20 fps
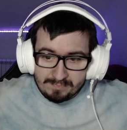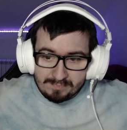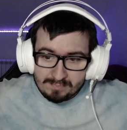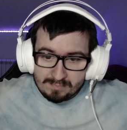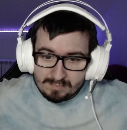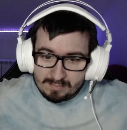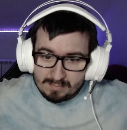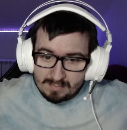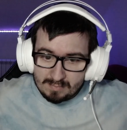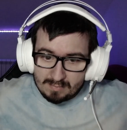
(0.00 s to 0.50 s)

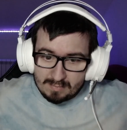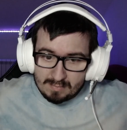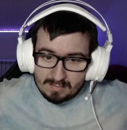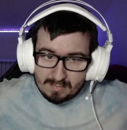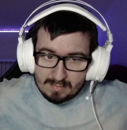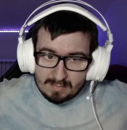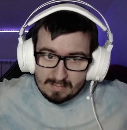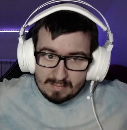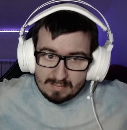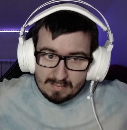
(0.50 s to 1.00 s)

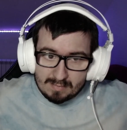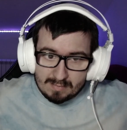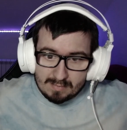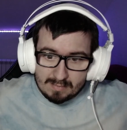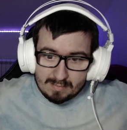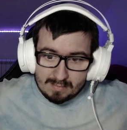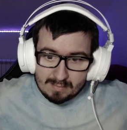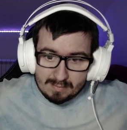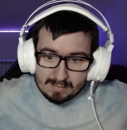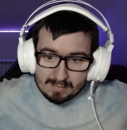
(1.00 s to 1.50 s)

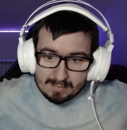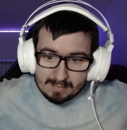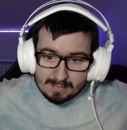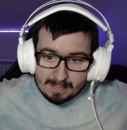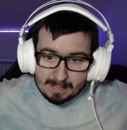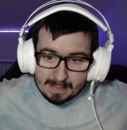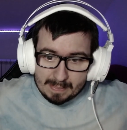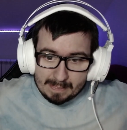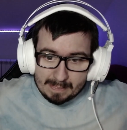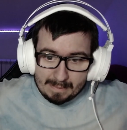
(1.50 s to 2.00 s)

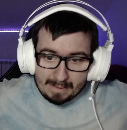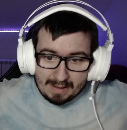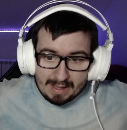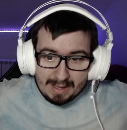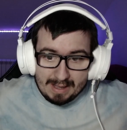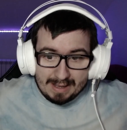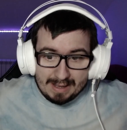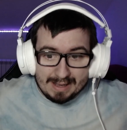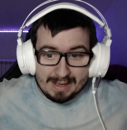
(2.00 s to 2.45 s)
[no speech]